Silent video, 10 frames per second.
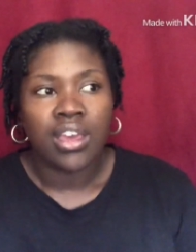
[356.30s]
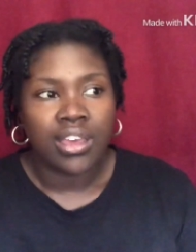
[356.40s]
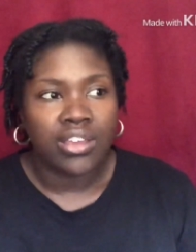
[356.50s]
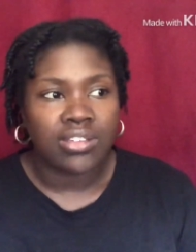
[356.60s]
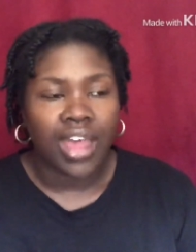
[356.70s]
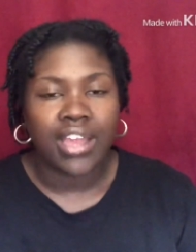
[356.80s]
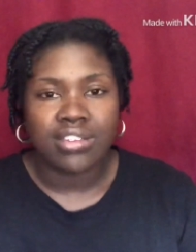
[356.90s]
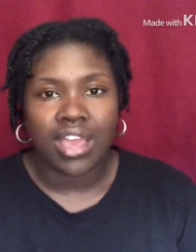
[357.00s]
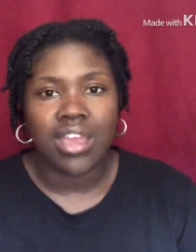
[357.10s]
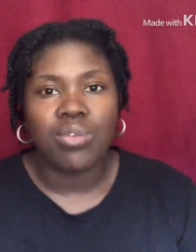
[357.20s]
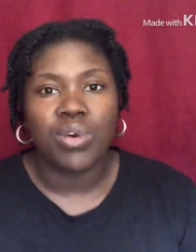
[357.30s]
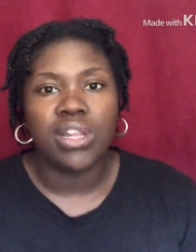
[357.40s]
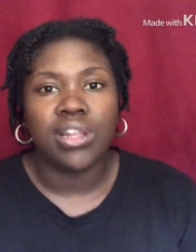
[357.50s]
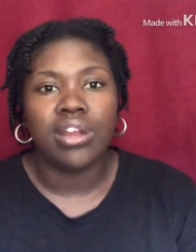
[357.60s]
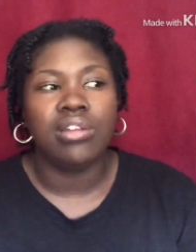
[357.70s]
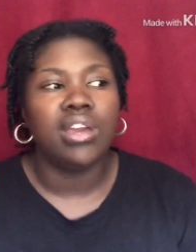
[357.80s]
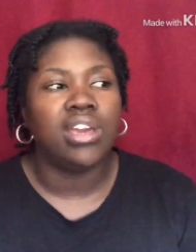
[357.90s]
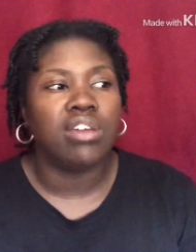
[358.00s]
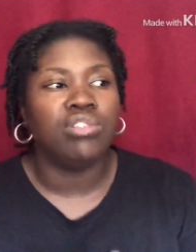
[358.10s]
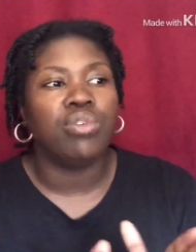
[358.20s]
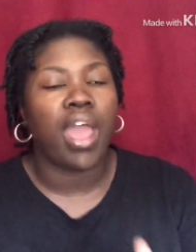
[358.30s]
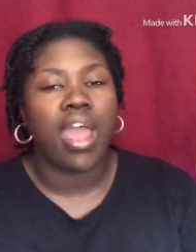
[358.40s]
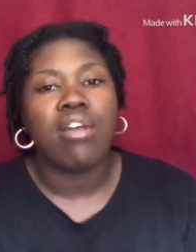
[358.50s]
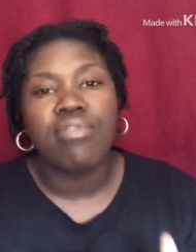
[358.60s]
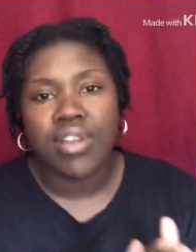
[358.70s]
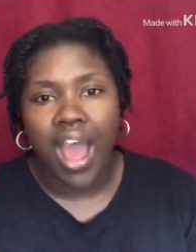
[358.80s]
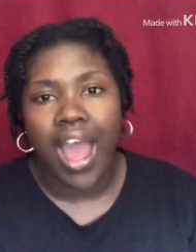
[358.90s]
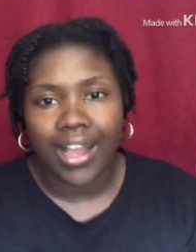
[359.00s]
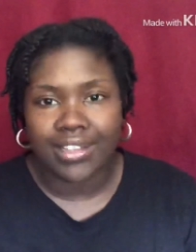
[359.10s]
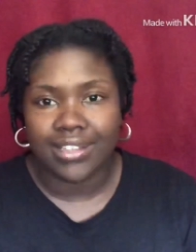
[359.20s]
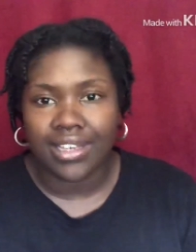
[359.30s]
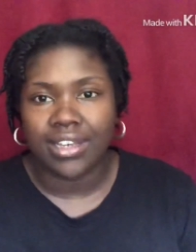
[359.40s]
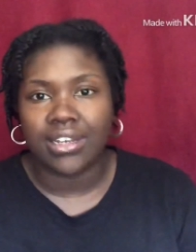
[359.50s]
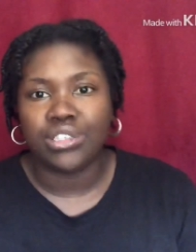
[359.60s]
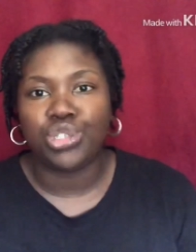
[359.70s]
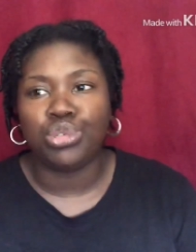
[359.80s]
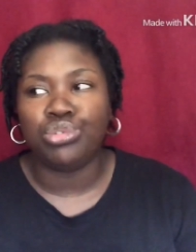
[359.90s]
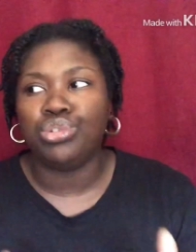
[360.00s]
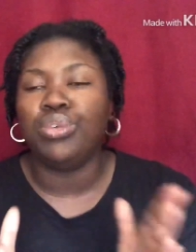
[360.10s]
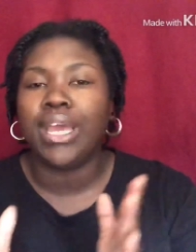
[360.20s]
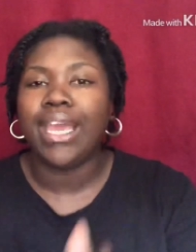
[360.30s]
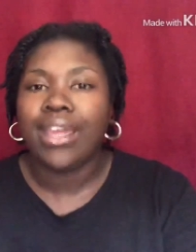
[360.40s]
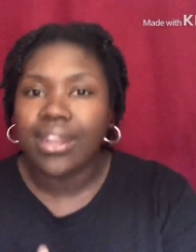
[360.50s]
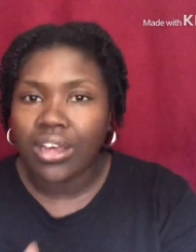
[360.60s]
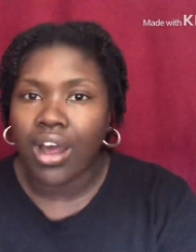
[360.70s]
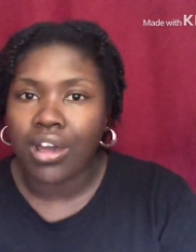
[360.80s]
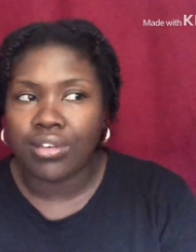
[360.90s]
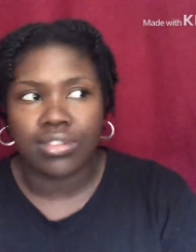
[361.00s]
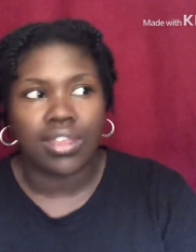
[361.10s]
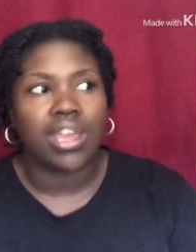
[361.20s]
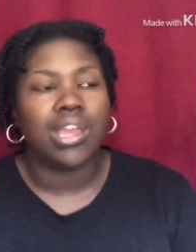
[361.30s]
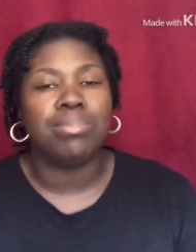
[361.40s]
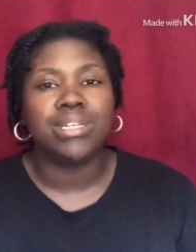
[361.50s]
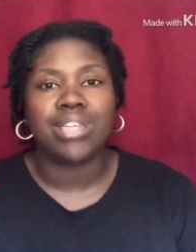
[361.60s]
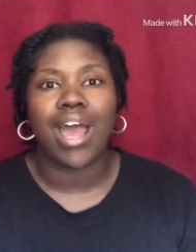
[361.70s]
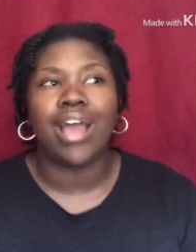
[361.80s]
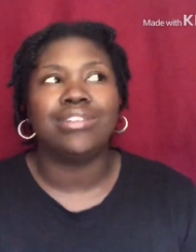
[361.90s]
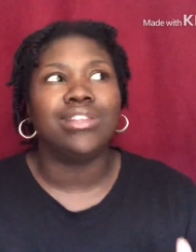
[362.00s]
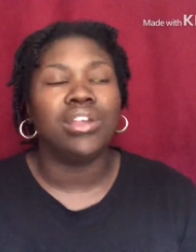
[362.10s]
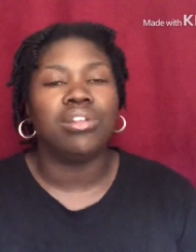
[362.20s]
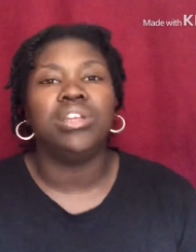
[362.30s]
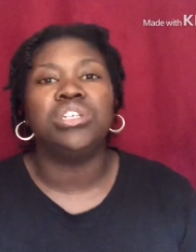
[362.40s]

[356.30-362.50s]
it's like Satan would literally give you every idea to do any other thing besides literally